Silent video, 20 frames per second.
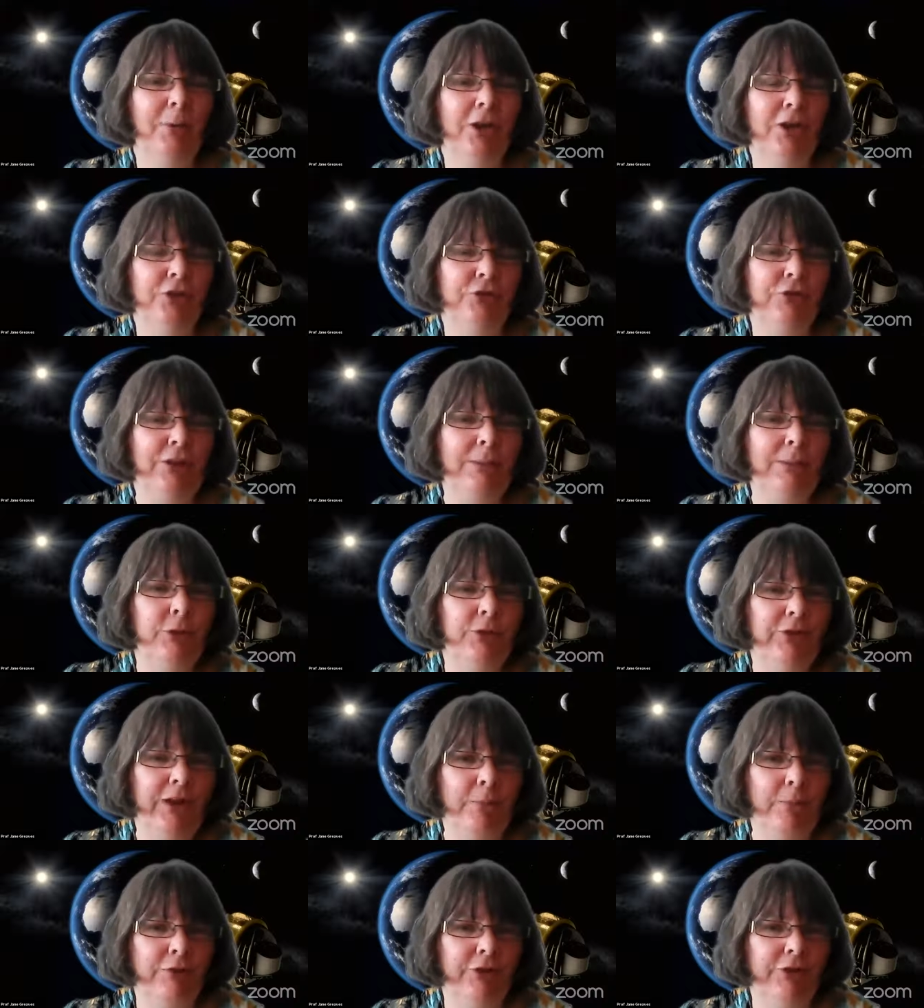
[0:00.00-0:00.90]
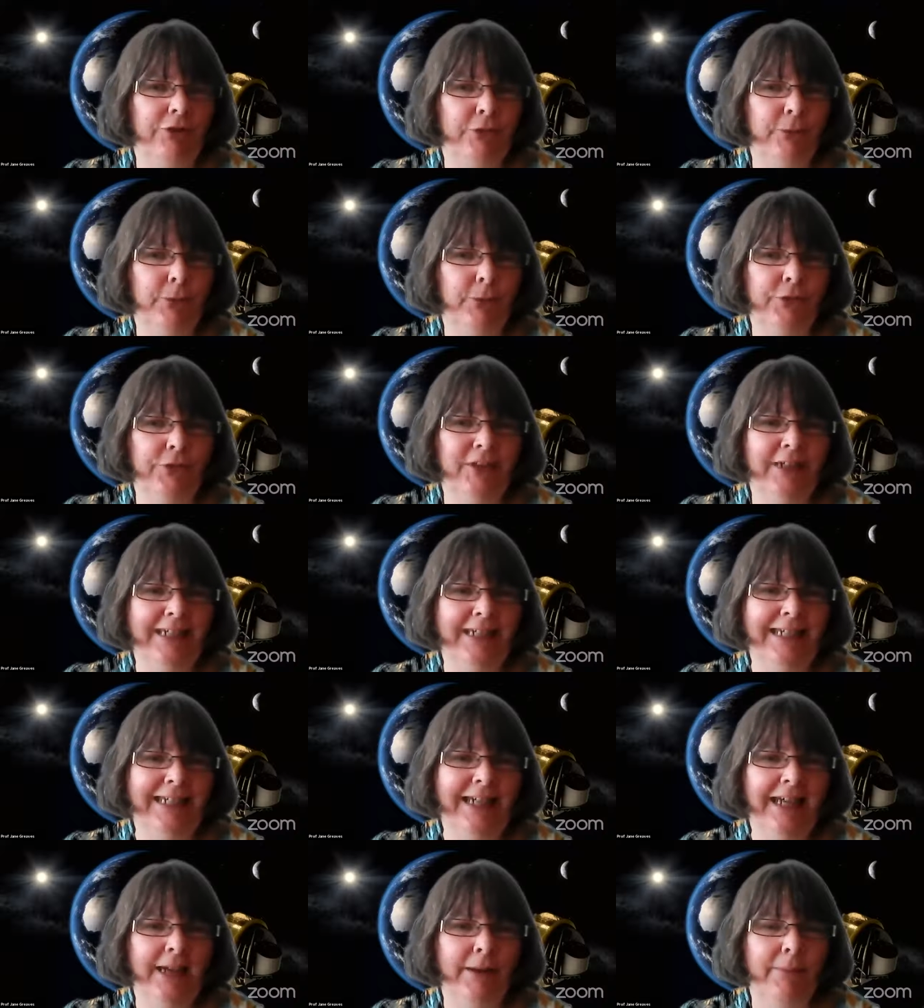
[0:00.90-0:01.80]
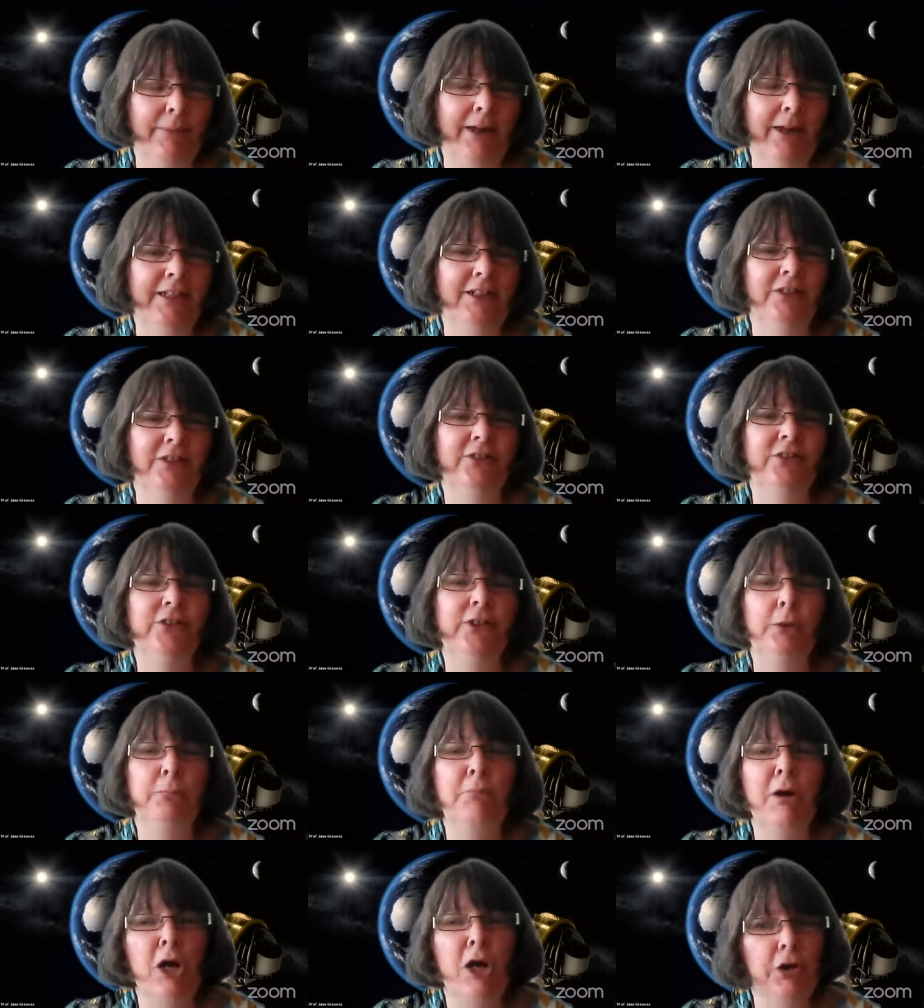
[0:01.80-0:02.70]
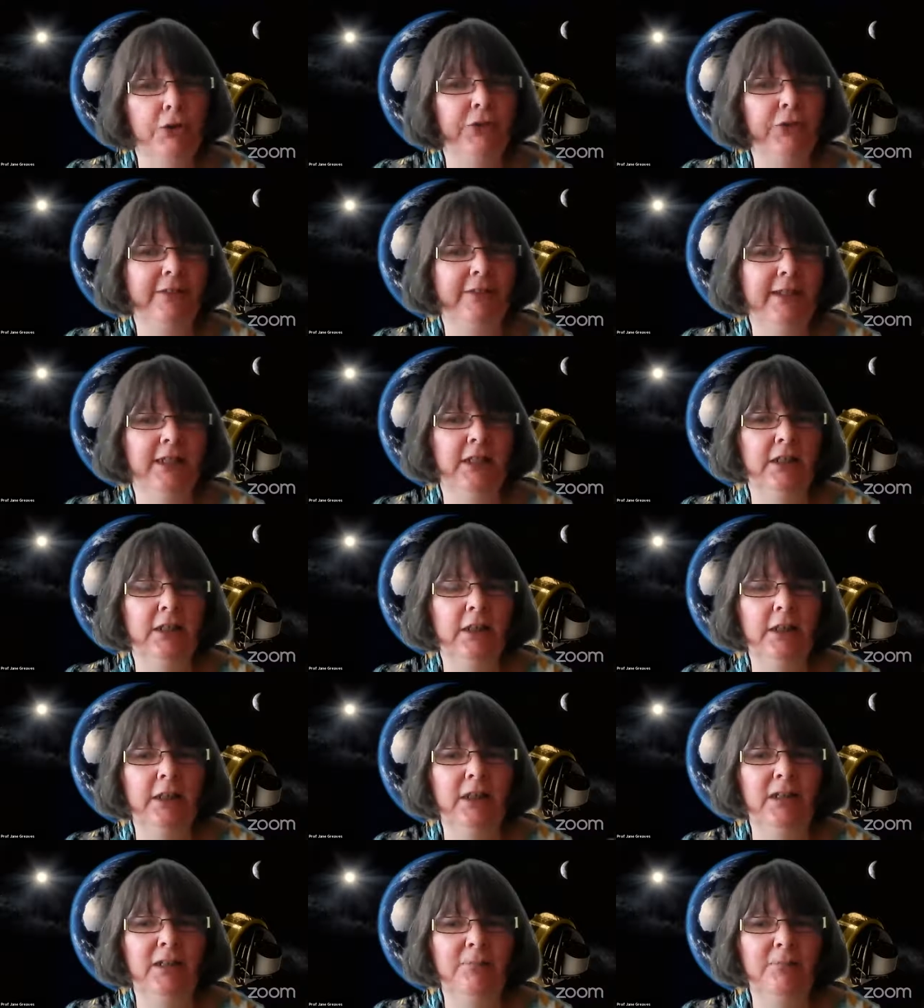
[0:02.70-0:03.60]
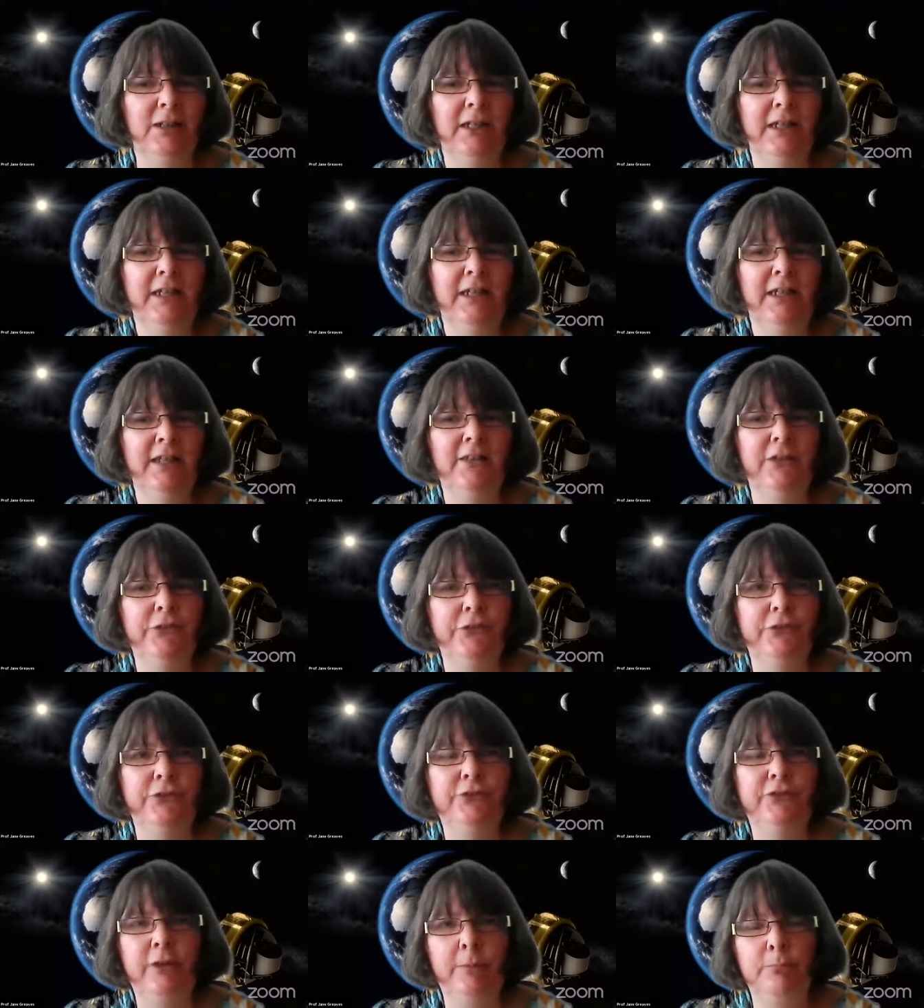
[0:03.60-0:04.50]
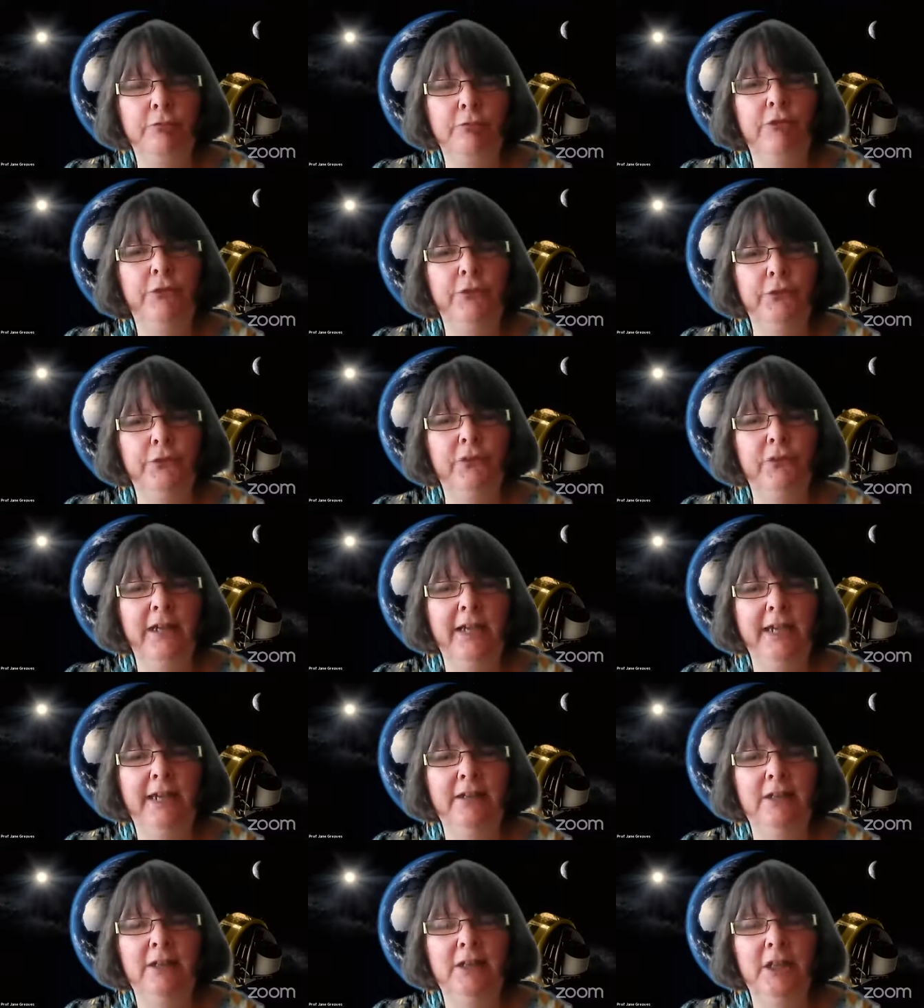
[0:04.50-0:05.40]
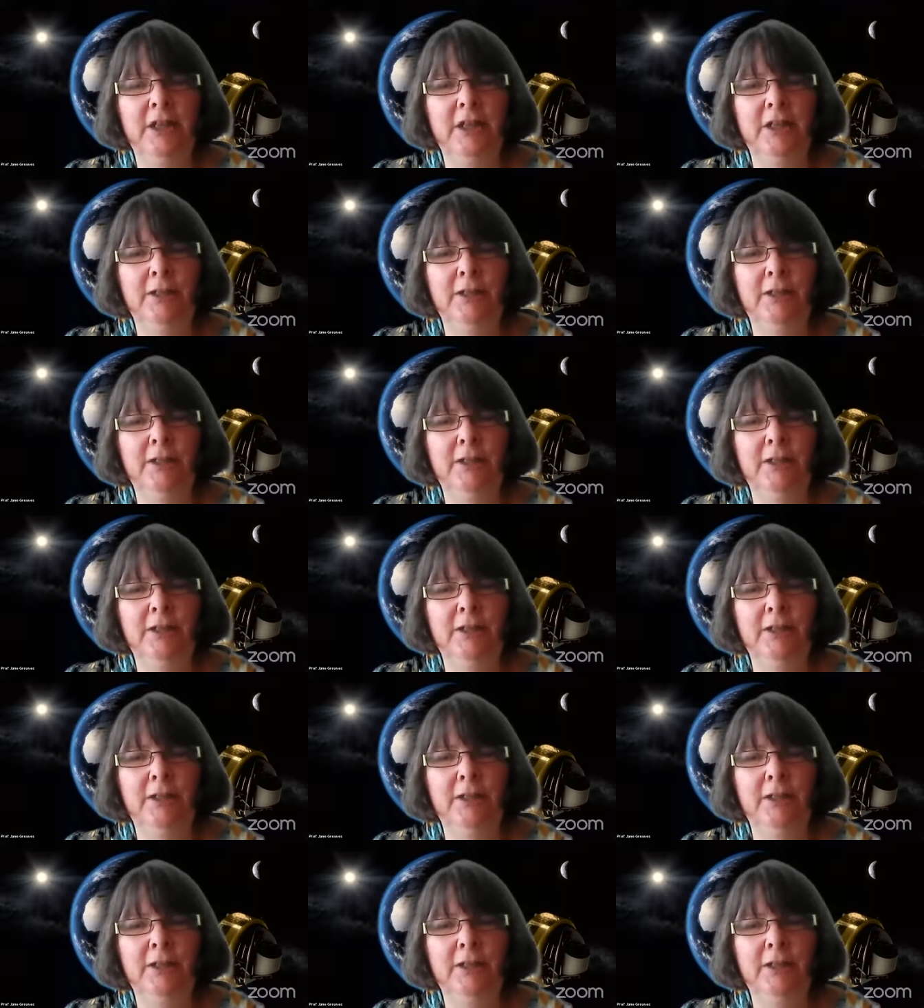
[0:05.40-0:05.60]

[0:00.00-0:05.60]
Extremes of temperature, wasn't it? Yeah. And so Mars, I think there's temperatures there.